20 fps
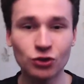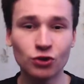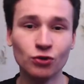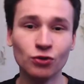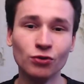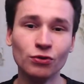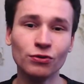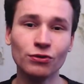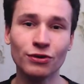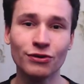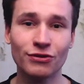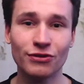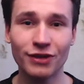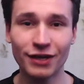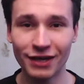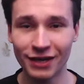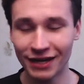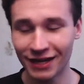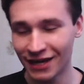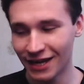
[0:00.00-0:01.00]
to
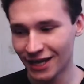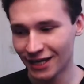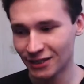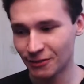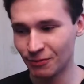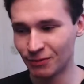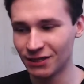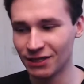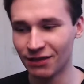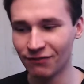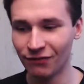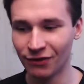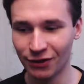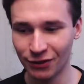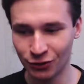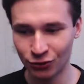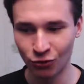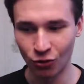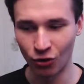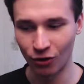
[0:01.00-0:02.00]
the
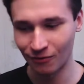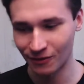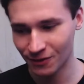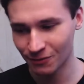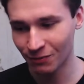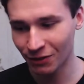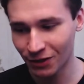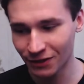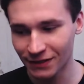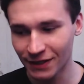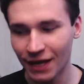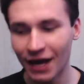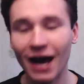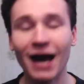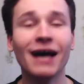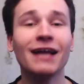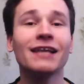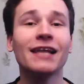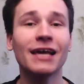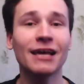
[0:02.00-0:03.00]
specific terms because
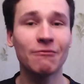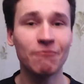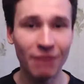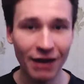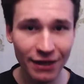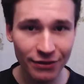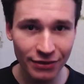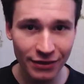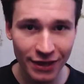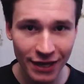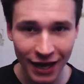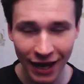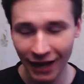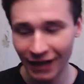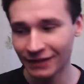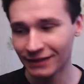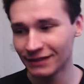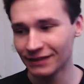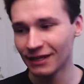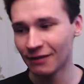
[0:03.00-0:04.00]
I like math
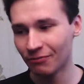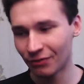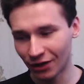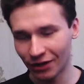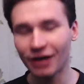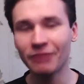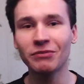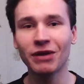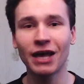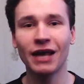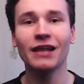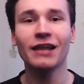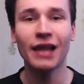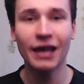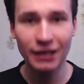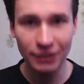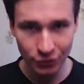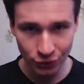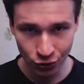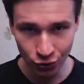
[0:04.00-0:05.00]
and programming I
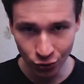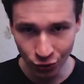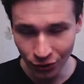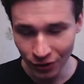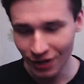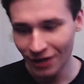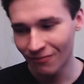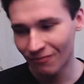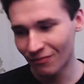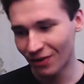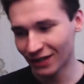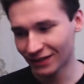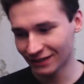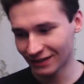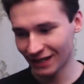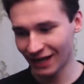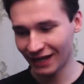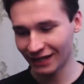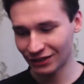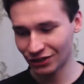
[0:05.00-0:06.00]
like too but
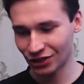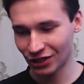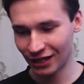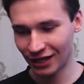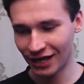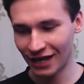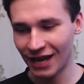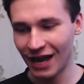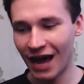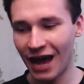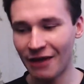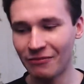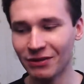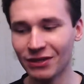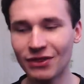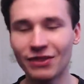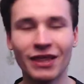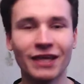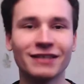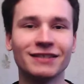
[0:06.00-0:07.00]
actually I
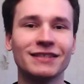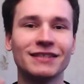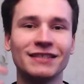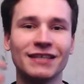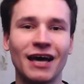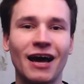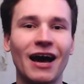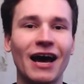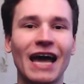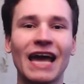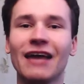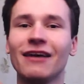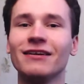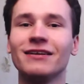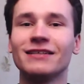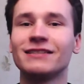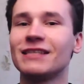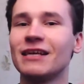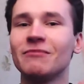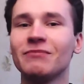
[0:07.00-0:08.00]
mean that I
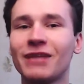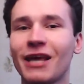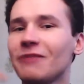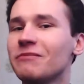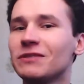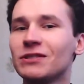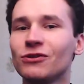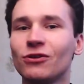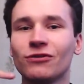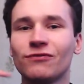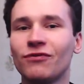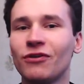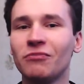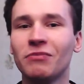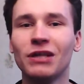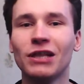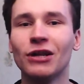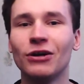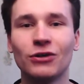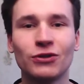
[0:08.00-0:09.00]
sometimes not
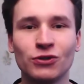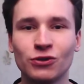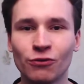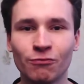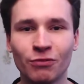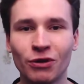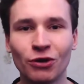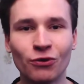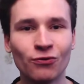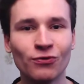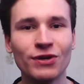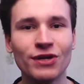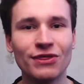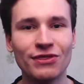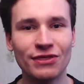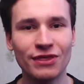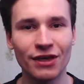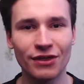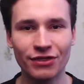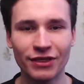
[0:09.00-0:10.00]
familiar super
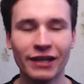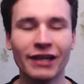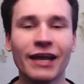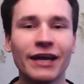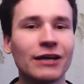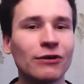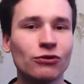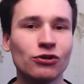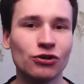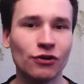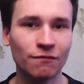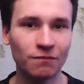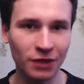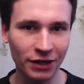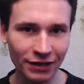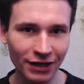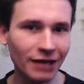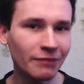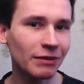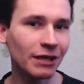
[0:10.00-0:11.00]
with the language of
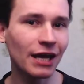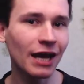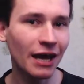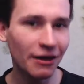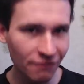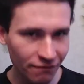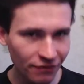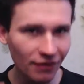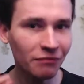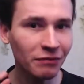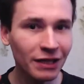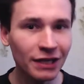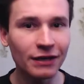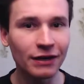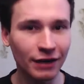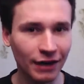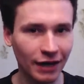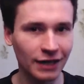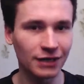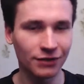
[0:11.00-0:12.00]
programming I'm familiar
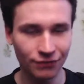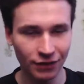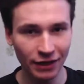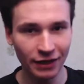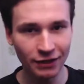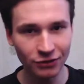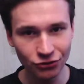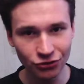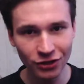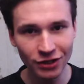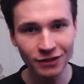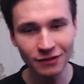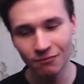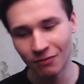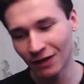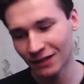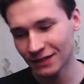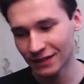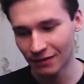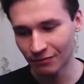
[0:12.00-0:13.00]
kind of I can read
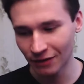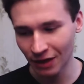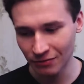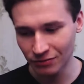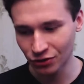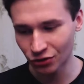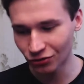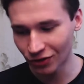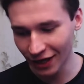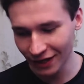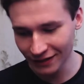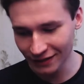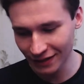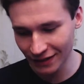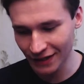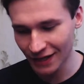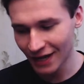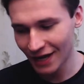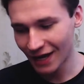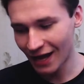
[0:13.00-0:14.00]
but sometimes
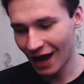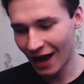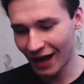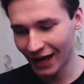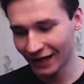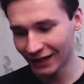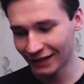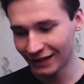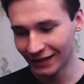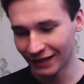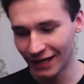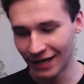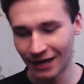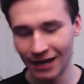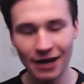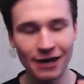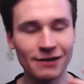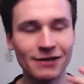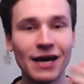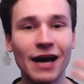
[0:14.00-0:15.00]
writing I uh,
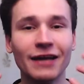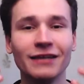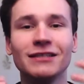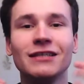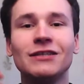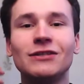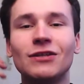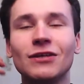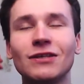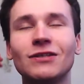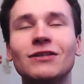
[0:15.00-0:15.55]
I need